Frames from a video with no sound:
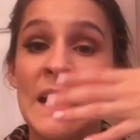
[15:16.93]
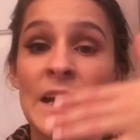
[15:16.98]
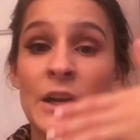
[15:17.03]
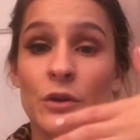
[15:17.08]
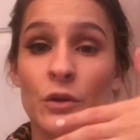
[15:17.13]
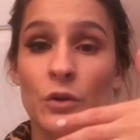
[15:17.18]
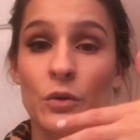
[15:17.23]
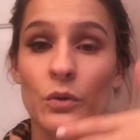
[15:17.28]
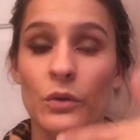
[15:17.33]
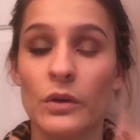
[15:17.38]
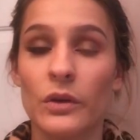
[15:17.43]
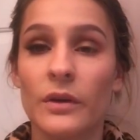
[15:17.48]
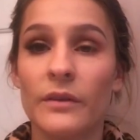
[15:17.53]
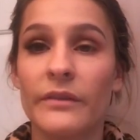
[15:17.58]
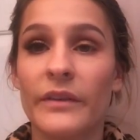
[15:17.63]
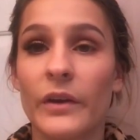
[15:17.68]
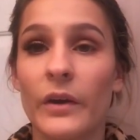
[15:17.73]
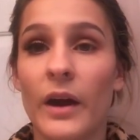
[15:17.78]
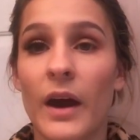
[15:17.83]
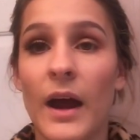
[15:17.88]
inner corner
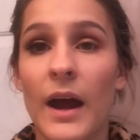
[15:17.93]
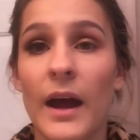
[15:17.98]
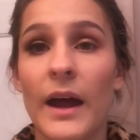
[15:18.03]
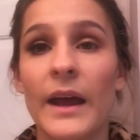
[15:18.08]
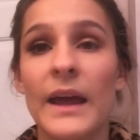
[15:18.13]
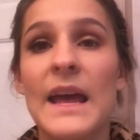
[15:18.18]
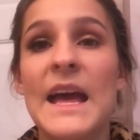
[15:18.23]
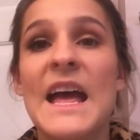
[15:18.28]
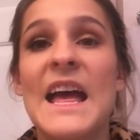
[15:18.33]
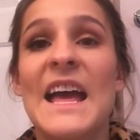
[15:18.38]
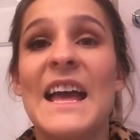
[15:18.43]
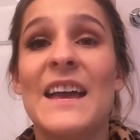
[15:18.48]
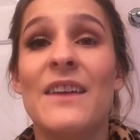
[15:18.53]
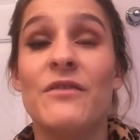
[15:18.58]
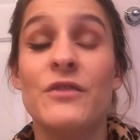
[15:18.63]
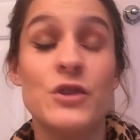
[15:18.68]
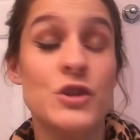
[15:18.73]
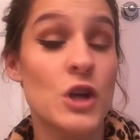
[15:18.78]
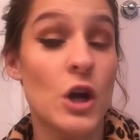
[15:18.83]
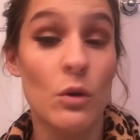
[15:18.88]
of your eye.
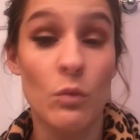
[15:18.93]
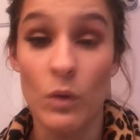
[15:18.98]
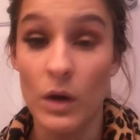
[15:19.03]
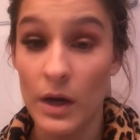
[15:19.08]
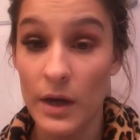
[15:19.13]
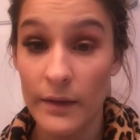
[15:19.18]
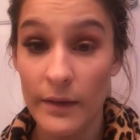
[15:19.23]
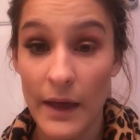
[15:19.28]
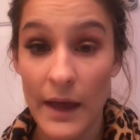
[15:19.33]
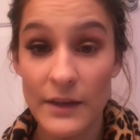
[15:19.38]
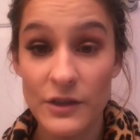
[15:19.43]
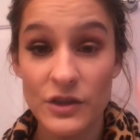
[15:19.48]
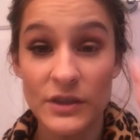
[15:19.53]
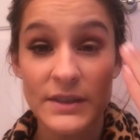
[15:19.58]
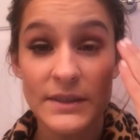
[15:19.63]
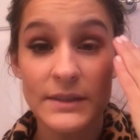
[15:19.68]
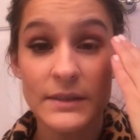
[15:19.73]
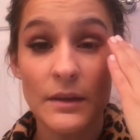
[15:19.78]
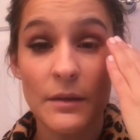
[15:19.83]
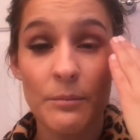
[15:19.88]
If you don't want it that,
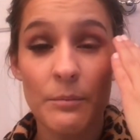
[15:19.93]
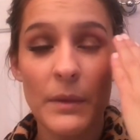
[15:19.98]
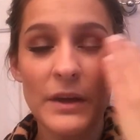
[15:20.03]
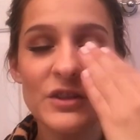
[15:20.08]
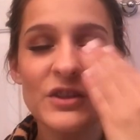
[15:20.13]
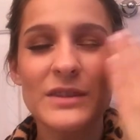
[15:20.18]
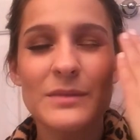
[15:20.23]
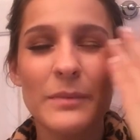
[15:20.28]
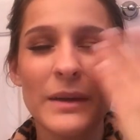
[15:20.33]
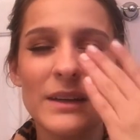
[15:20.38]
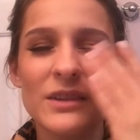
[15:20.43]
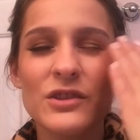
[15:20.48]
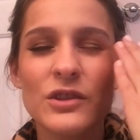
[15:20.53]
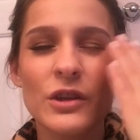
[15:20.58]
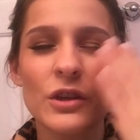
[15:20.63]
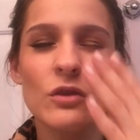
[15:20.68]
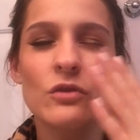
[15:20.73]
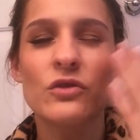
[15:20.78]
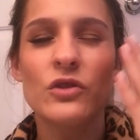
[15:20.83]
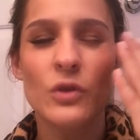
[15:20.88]
just make
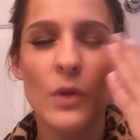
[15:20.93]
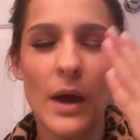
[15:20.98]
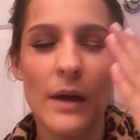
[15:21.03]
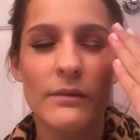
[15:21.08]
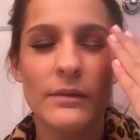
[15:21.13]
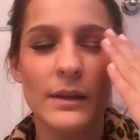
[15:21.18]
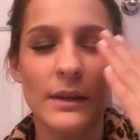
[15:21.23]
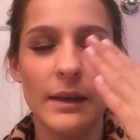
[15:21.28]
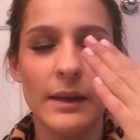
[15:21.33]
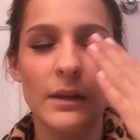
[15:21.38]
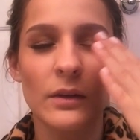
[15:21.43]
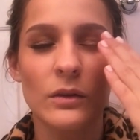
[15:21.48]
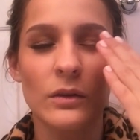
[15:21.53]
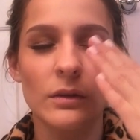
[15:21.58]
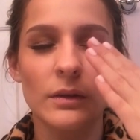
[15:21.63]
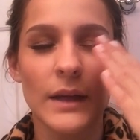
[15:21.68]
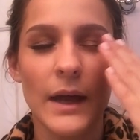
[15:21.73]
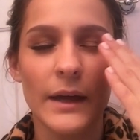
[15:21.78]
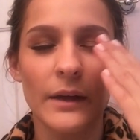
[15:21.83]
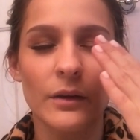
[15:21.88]
sure you do have a
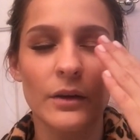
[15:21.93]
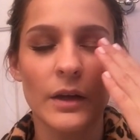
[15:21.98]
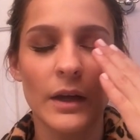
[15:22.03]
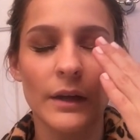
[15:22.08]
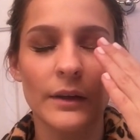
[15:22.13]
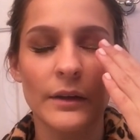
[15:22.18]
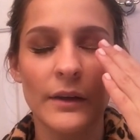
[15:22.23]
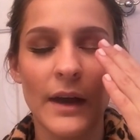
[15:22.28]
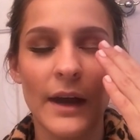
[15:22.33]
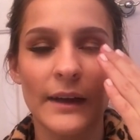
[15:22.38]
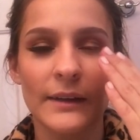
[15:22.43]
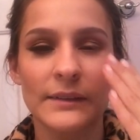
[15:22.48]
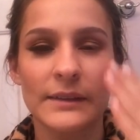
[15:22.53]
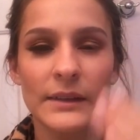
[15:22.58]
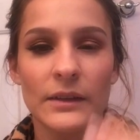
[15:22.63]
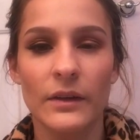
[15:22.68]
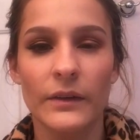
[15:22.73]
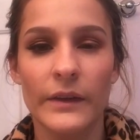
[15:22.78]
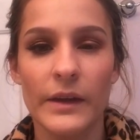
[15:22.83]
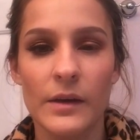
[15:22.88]
little lighter color
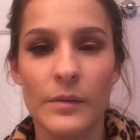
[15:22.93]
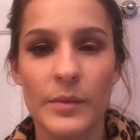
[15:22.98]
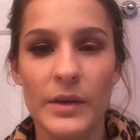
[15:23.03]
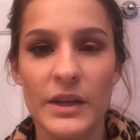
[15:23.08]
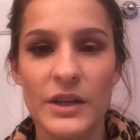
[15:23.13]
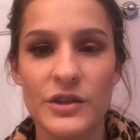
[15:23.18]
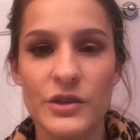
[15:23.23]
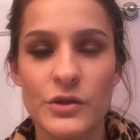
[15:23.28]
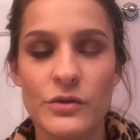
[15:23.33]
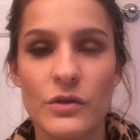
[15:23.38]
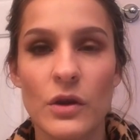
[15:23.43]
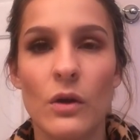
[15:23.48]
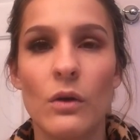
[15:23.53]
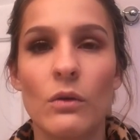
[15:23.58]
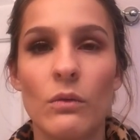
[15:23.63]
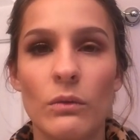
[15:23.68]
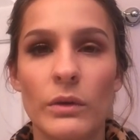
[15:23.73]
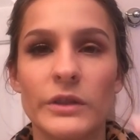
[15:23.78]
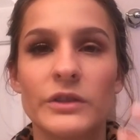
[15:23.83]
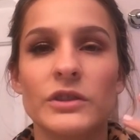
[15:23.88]
accent on there, because you
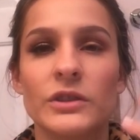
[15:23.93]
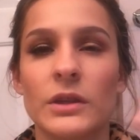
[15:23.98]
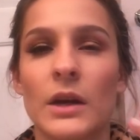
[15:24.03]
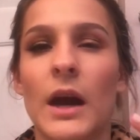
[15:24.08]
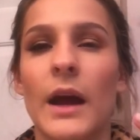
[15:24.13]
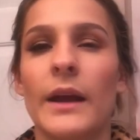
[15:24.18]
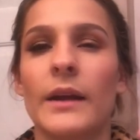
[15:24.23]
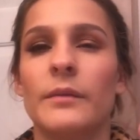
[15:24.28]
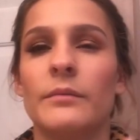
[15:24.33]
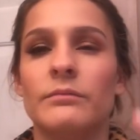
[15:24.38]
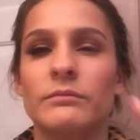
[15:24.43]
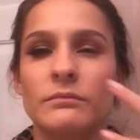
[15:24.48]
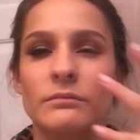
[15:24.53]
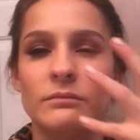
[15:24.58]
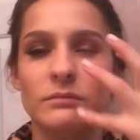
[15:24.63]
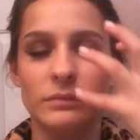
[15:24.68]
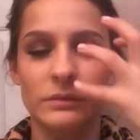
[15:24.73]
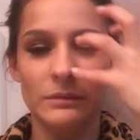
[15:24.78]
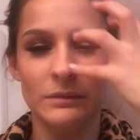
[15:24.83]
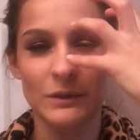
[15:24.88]
don't want your eye to
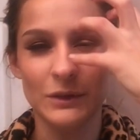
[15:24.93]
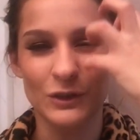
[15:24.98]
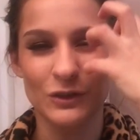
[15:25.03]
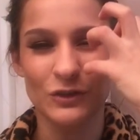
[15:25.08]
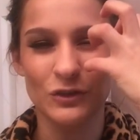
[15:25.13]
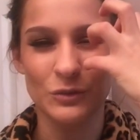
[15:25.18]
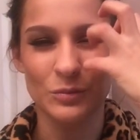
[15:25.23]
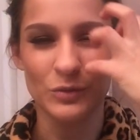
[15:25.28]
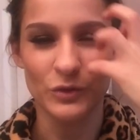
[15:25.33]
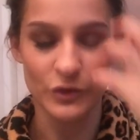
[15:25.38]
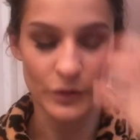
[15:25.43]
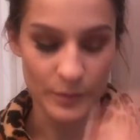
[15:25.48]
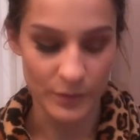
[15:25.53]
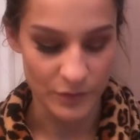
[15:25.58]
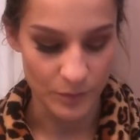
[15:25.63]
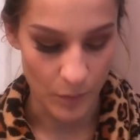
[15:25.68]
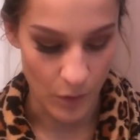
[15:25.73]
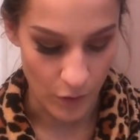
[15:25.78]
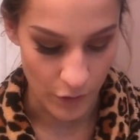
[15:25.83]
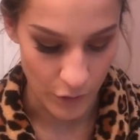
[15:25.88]
look super, super
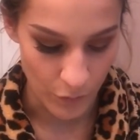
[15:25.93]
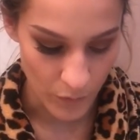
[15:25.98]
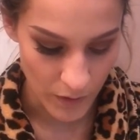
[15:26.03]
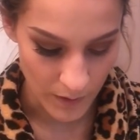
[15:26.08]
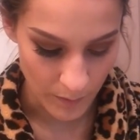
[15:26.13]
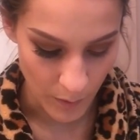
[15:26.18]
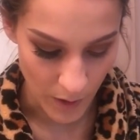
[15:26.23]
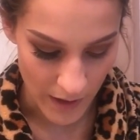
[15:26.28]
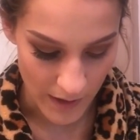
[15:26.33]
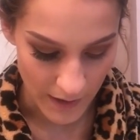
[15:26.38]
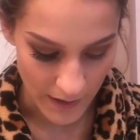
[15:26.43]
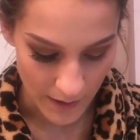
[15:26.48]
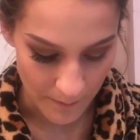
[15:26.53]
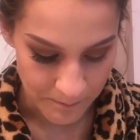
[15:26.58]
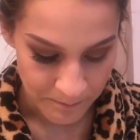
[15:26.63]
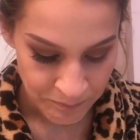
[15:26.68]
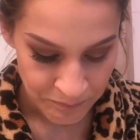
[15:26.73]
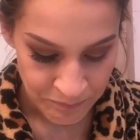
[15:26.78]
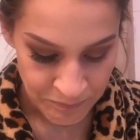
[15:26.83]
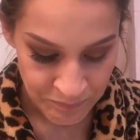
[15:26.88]
small. You want to brighten it
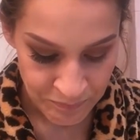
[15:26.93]
up.